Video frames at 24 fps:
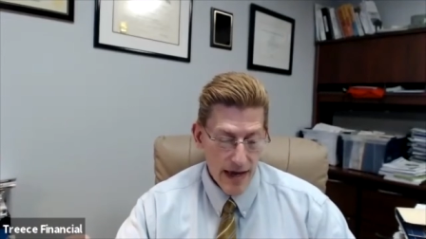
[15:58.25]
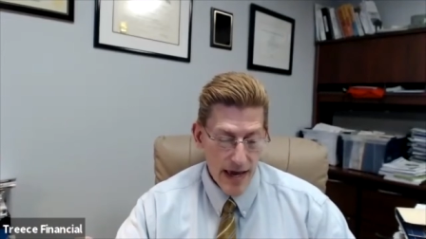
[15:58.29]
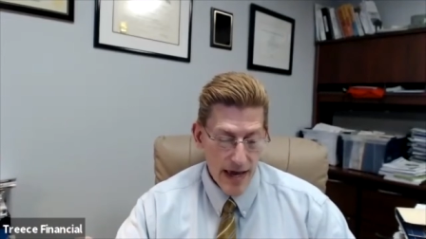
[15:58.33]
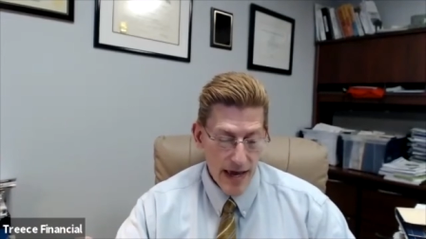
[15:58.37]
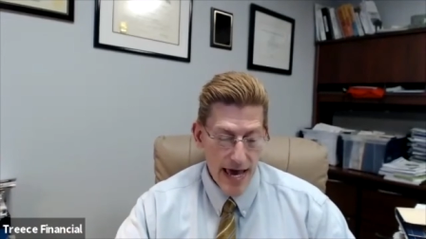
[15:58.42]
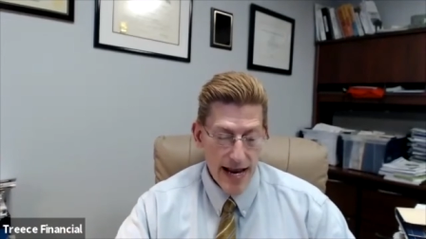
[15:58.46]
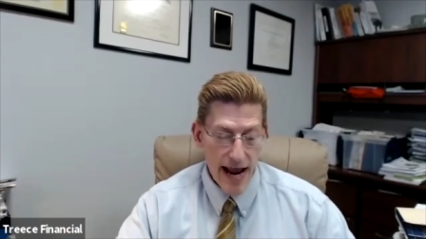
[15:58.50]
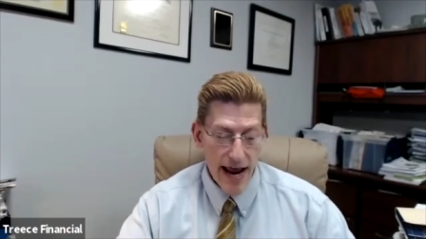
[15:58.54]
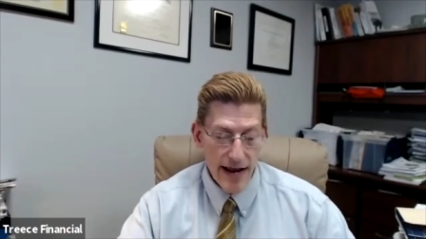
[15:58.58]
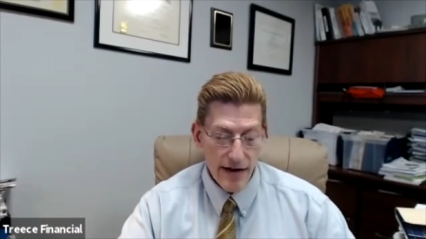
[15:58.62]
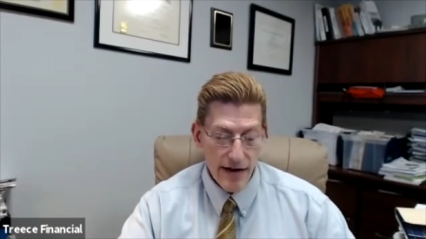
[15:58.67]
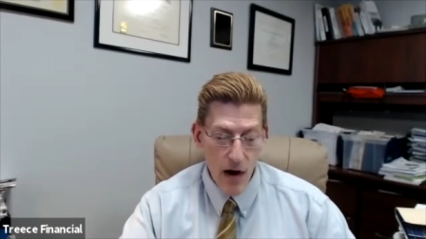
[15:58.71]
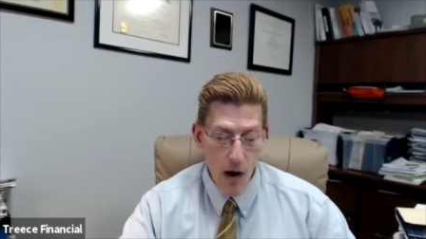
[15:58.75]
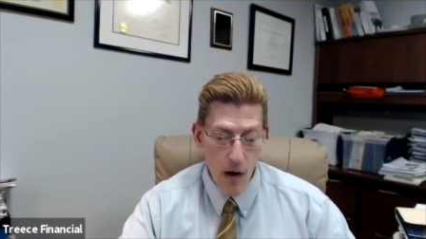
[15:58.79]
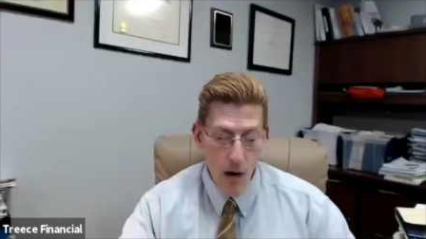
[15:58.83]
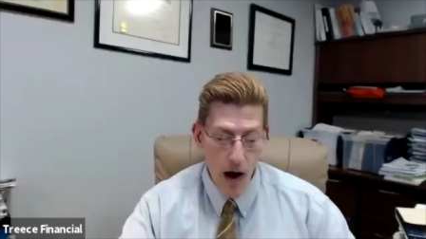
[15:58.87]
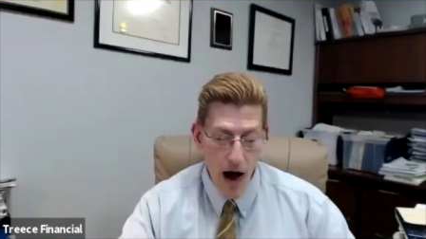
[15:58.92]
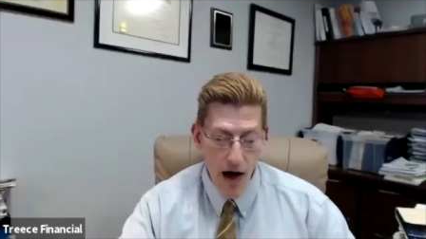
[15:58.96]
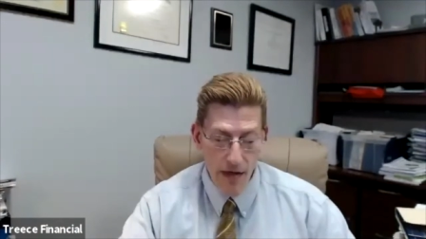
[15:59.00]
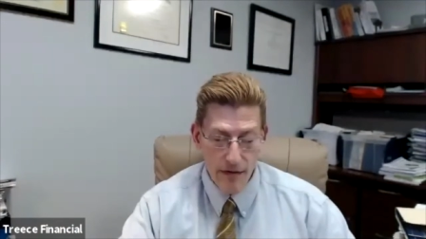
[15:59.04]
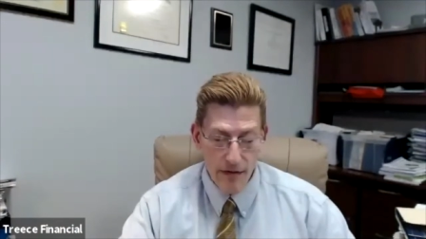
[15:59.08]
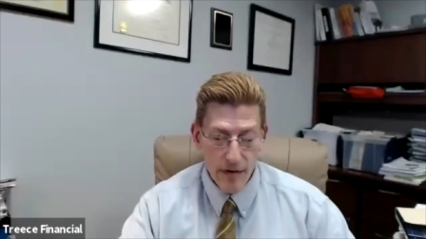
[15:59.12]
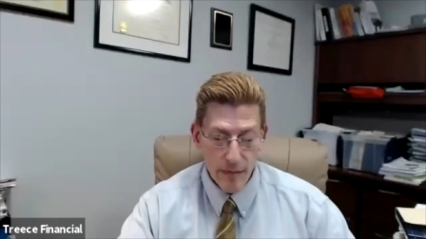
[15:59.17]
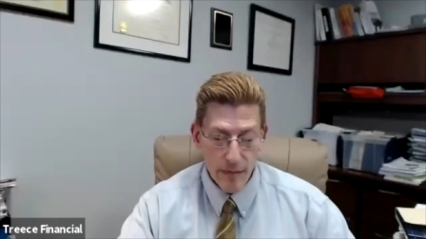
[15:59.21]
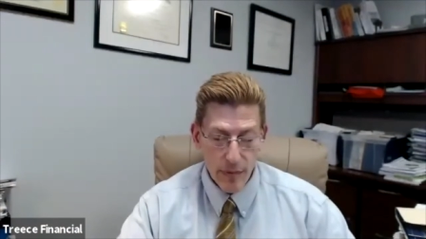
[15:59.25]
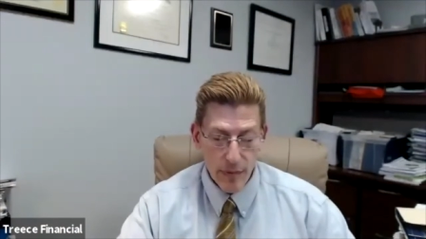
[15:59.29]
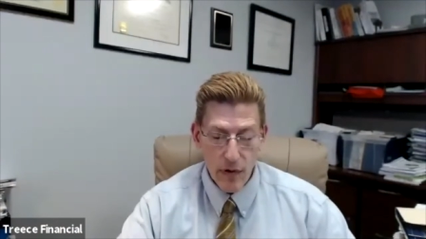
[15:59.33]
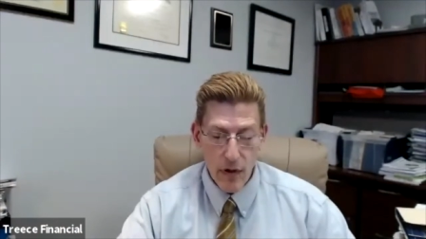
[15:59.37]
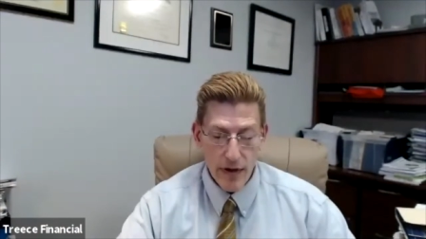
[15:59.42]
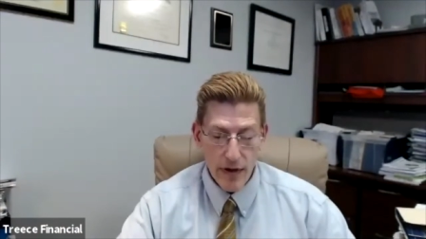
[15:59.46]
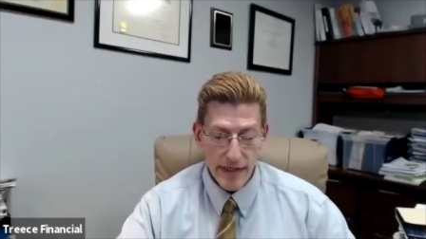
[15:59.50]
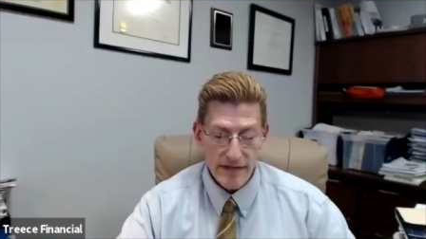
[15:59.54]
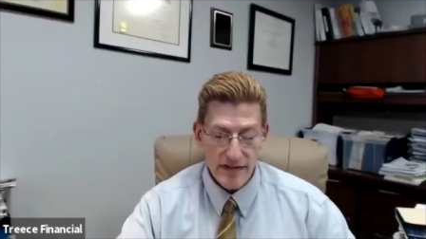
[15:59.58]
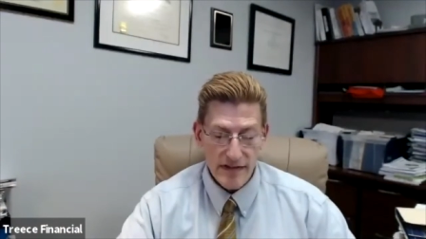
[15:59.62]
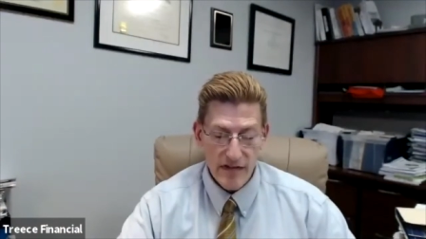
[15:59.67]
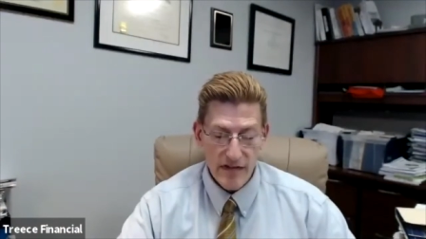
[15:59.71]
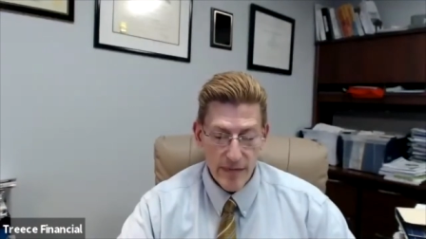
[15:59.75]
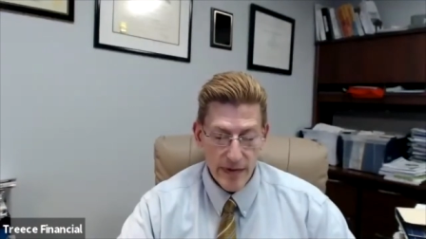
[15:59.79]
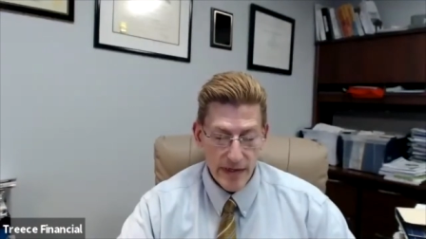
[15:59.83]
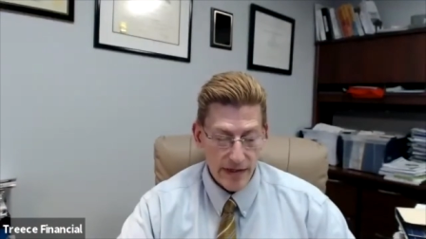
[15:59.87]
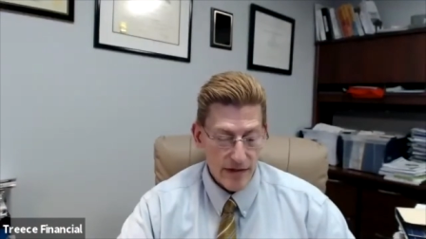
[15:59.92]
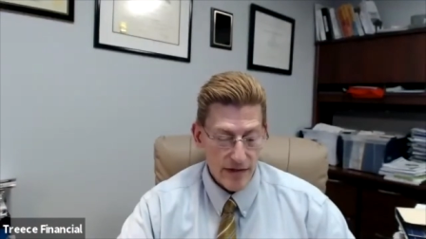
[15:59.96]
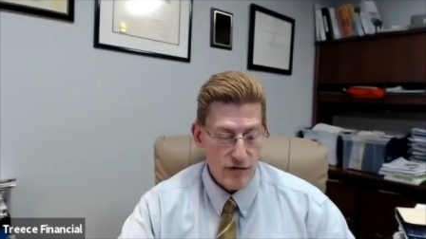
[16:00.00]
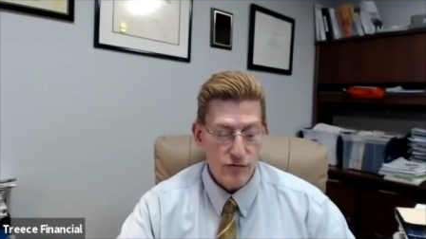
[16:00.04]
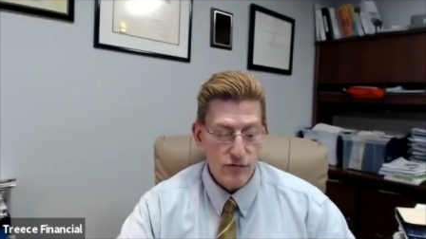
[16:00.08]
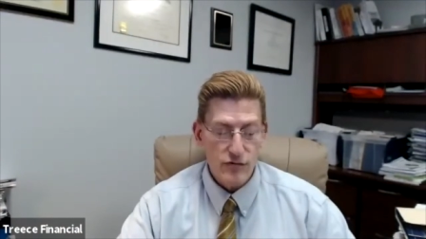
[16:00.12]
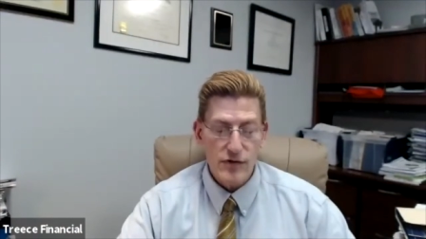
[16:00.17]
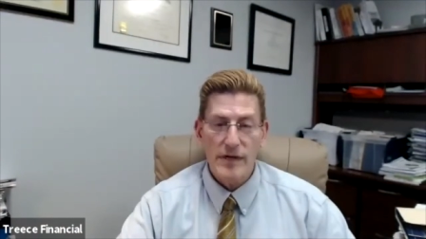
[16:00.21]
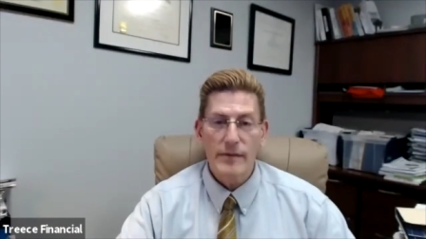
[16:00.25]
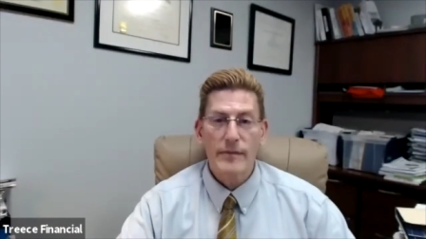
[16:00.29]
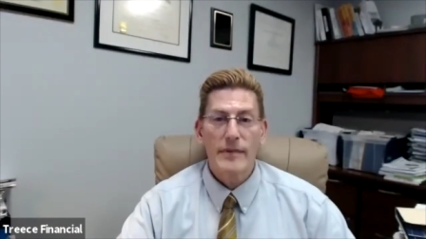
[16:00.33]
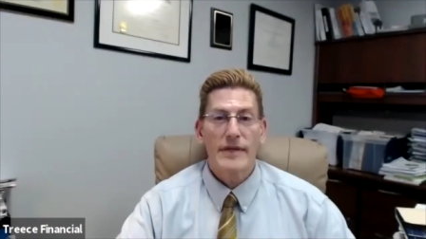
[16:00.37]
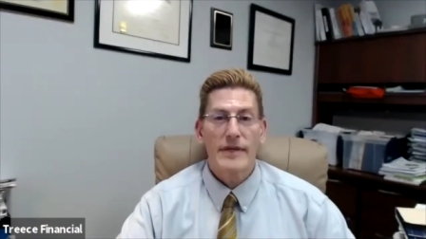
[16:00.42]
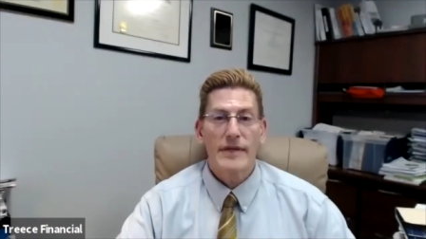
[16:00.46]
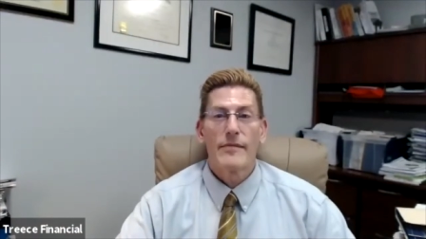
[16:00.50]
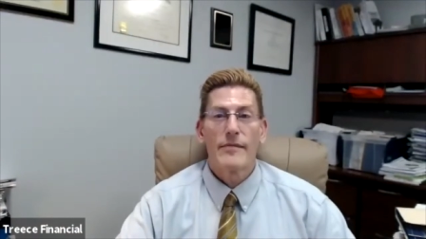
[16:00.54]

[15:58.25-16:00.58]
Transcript: And I know other employees have been extremely